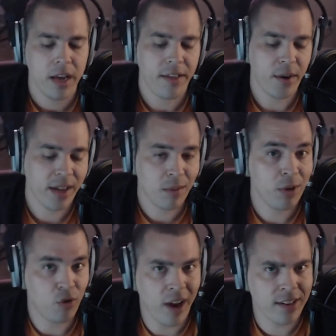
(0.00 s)
They don't have to be
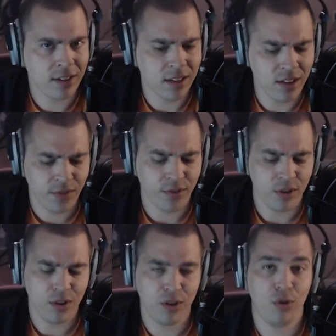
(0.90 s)
drastically different.
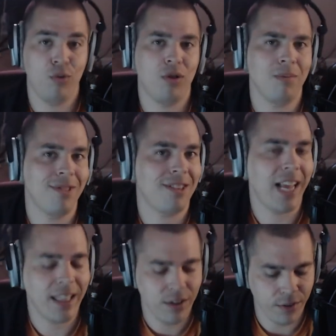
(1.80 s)
You can just do something
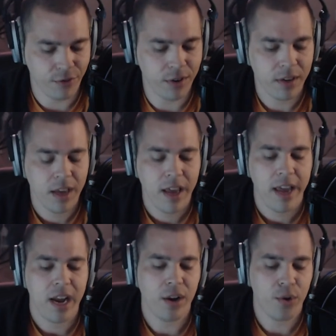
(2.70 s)
slightly different.
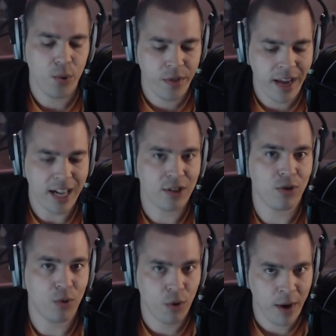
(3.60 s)
And you do that, that's
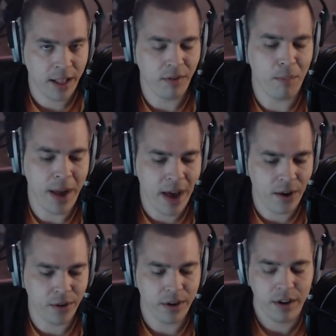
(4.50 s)
still creating a
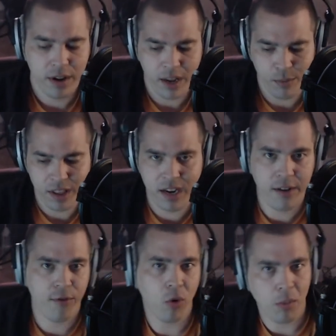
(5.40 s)
pattern within that
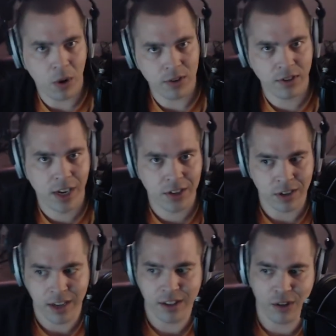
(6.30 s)
4-bar
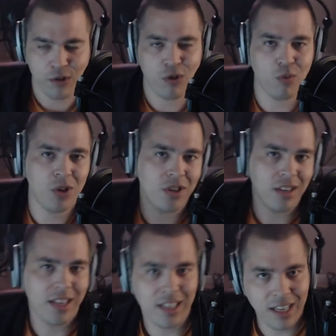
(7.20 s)
section, and then you switch it
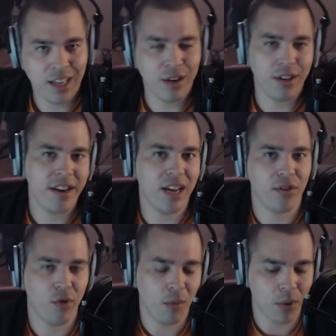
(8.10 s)
again the next
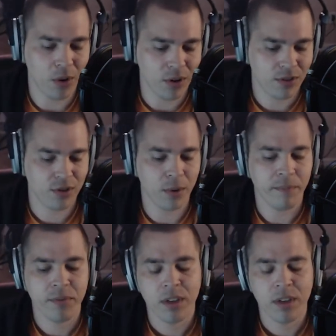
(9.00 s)
4 bars. So